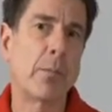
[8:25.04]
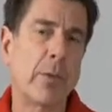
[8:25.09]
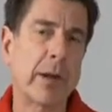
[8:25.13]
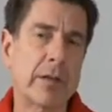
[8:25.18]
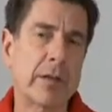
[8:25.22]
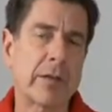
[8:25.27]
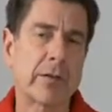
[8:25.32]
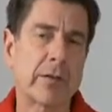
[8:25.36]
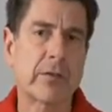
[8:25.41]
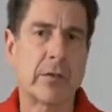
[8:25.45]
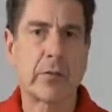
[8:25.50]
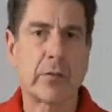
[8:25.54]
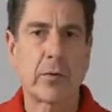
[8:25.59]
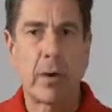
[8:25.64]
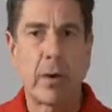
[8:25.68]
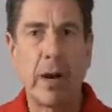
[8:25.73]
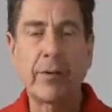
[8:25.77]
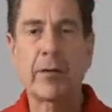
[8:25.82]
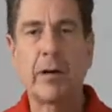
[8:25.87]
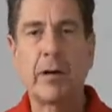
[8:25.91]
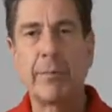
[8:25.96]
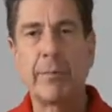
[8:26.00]
bring the
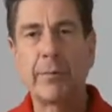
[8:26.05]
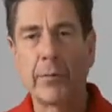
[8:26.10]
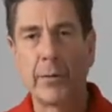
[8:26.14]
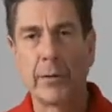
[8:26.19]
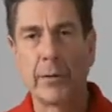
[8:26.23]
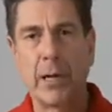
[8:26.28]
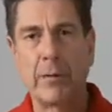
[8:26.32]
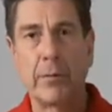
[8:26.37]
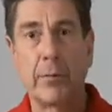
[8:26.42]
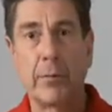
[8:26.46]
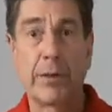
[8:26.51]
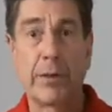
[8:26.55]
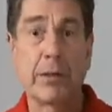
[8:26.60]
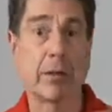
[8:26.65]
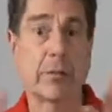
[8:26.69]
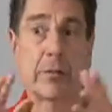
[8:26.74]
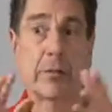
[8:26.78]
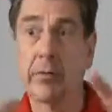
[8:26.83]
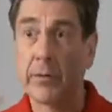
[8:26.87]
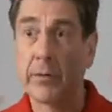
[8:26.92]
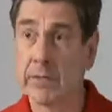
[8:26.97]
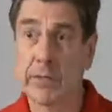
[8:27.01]
situation up to a level where you're
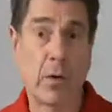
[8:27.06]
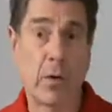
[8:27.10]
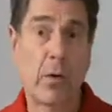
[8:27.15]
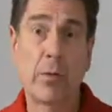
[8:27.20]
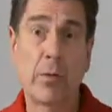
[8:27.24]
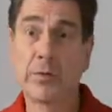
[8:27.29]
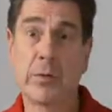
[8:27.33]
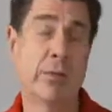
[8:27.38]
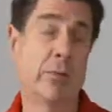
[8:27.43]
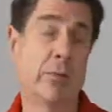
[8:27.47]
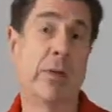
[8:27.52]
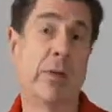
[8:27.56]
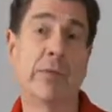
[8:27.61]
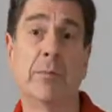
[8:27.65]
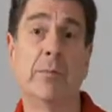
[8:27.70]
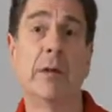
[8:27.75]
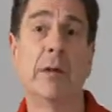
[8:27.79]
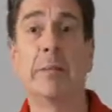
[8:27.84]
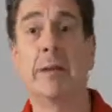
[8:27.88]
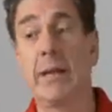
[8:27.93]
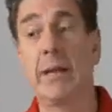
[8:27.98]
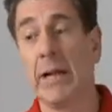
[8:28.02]
concerned that the whole
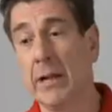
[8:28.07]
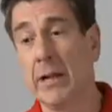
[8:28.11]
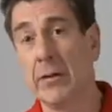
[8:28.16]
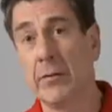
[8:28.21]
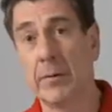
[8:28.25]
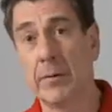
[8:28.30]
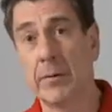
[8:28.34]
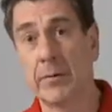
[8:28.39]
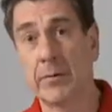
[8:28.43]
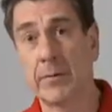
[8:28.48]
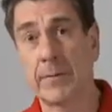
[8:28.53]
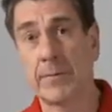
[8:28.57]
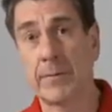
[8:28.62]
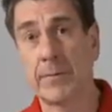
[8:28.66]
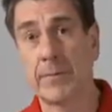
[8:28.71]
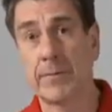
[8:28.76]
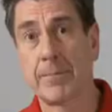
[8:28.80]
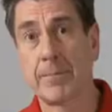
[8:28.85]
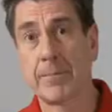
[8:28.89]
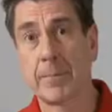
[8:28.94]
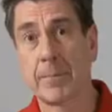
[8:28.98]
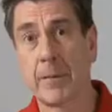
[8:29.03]
situation might be dangerous?
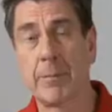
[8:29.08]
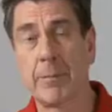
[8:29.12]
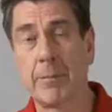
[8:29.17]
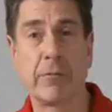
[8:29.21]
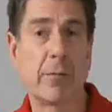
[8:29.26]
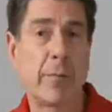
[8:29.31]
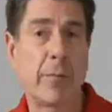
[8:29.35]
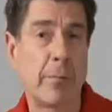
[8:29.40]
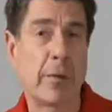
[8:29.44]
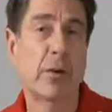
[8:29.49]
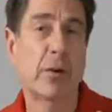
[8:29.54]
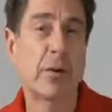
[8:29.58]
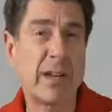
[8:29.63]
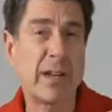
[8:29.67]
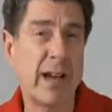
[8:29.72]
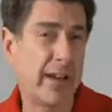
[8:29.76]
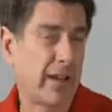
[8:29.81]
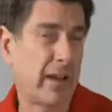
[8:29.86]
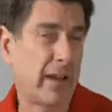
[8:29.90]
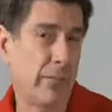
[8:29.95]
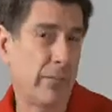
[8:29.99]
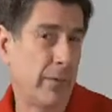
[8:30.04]
I mean, remember, good
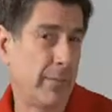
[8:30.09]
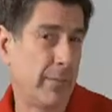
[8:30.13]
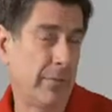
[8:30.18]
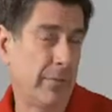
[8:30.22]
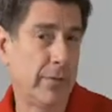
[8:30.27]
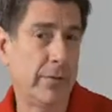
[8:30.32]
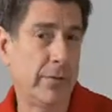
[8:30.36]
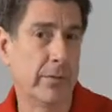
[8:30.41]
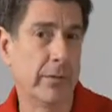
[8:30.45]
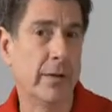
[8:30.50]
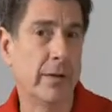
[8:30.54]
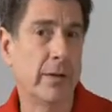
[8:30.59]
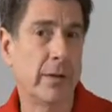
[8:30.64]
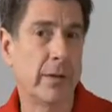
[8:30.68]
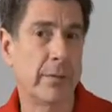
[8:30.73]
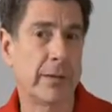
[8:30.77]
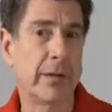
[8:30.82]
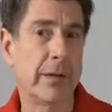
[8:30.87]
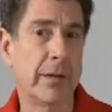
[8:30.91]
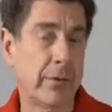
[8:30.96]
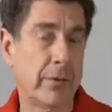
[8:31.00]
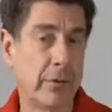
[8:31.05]
guys have weapons too.
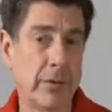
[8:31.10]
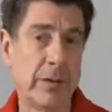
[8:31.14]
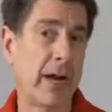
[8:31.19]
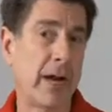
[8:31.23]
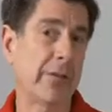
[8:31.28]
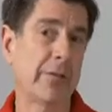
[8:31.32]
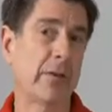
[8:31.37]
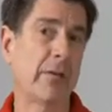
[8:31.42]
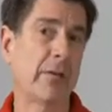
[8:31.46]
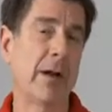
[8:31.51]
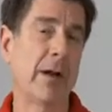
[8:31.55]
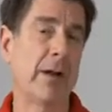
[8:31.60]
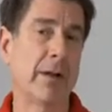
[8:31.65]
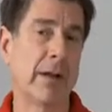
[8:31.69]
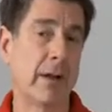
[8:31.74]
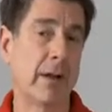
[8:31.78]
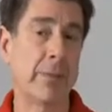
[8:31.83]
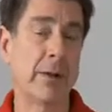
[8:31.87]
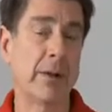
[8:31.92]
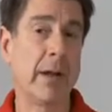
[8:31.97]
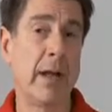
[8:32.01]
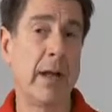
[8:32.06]
I mean, good guys go around
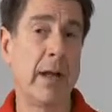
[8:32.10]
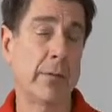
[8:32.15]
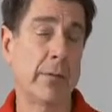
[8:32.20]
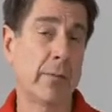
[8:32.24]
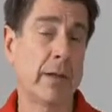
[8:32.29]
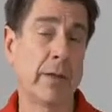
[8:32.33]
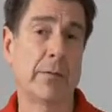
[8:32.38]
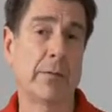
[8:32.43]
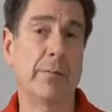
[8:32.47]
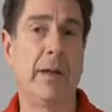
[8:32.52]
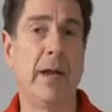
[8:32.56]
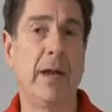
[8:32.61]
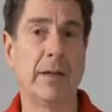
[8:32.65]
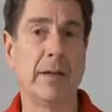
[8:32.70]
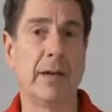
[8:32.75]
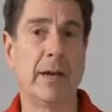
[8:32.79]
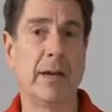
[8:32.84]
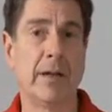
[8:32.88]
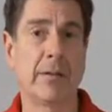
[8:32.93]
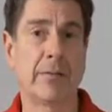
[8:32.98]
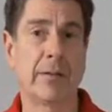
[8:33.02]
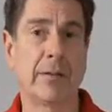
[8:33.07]
armed as well as
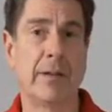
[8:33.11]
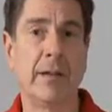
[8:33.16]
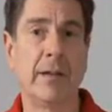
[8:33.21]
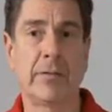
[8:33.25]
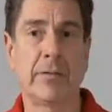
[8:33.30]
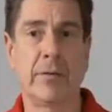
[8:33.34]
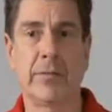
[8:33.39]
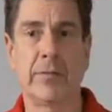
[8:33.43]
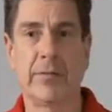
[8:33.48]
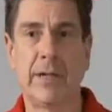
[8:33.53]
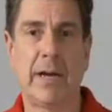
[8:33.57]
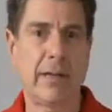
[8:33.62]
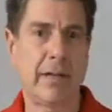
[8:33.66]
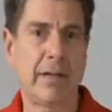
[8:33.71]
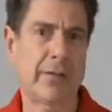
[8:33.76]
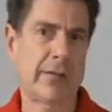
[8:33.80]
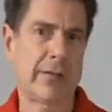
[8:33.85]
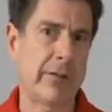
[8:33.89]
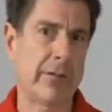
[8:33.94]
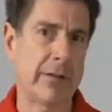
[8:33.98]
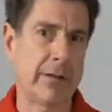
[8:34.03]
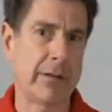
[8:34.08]
bad guys. So it's not
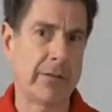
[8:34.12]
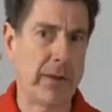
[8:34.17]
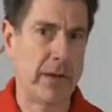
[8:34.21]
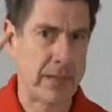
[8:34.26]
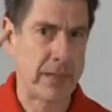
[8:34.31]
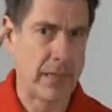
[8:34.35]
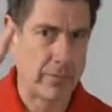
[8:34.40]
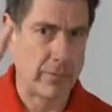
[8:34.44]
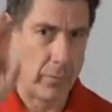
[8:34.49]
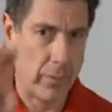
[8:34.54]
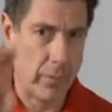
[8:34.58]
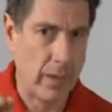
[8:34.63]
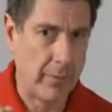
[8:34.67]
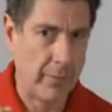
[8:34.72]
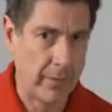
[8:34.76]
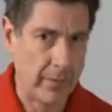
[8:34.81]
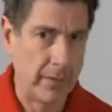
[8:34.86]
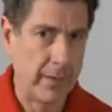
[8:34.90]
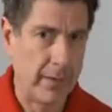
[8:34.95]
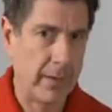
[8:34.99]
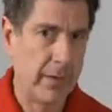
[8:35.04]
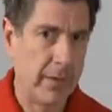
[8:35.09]
necessarily the fact they have a
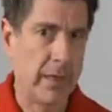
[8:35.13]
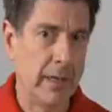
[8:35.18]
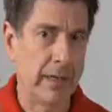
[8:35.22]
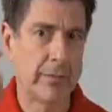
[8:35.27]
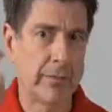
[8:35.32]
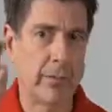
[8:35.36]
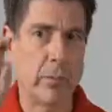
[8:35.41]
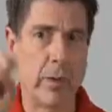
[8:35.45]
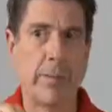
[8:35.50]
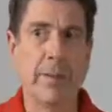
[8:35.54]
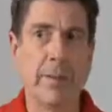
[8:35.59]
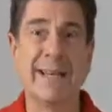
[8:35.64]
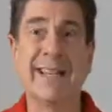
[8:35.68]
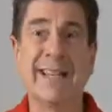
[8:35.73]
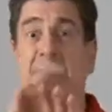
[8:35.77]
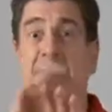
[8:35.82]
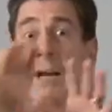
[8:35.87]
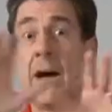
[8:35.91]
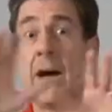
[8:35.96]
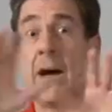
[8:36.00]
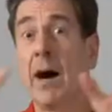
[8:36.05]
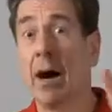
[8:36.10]
weapon, it's the weapon
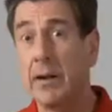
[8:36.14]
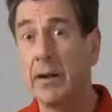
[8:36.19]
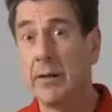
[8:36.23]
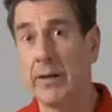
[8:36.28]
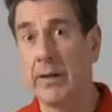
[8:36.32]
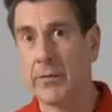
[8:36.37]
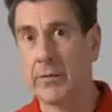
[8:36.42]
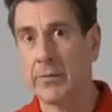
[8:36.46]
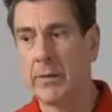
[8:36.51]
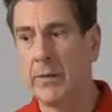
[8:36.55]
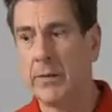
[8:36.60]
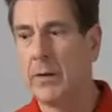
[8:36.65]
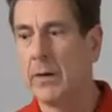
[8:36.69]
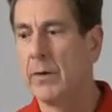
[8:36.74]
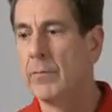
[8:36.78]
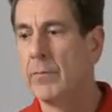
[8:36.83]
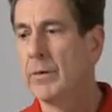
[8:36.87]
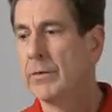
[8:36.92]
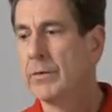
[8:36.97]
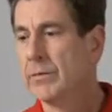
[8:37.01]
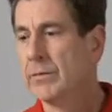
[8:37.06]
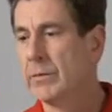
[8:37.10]
in the context
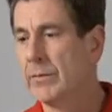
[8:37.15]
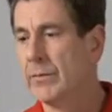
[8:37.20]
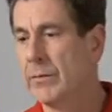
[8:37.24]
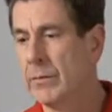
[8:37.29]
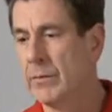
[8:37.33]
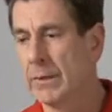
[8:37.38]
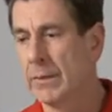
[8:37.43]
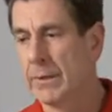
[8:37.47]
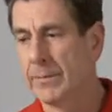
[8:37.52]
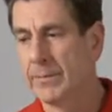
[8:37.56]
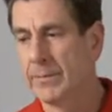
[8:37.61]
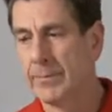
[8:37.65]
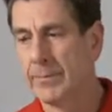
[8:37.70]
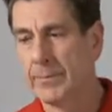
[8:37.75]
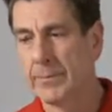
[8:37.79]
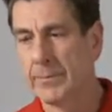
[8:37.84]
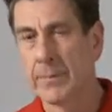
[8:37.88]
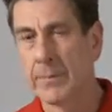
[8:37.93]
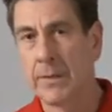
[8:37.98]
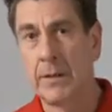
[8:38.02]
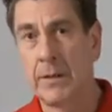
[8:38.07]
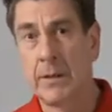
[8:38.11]
of what you're viewing.
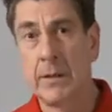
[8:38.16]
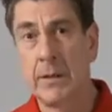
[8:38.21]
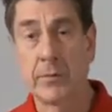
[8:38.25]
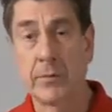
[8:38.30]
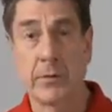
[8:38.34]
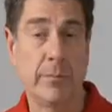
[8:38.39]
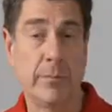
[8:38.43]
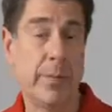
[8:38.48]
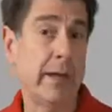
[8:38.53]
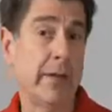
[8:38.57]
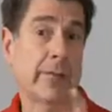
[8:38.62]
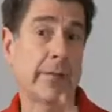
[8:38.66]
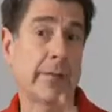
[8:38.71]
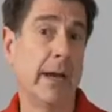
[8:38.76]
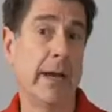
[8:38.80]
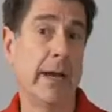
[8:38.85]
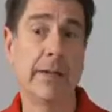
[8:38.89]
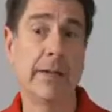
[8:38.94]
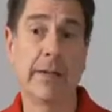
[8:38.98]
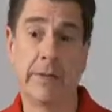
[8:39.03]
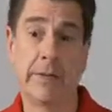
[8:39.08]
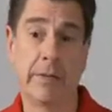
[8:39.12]
So you may
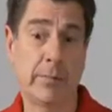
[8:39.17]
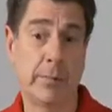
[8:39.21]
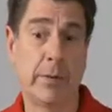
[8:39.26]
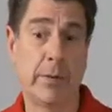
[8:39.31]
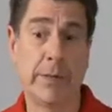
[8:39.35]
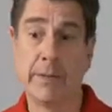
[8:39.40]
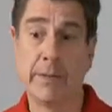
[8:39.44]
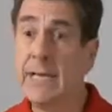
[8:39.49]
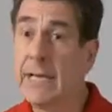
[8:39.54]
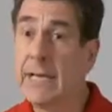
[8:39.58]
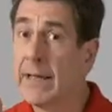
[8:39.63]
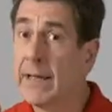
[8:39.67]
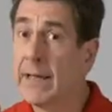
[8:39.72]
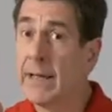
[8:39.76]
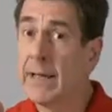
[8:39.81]
decide at this point,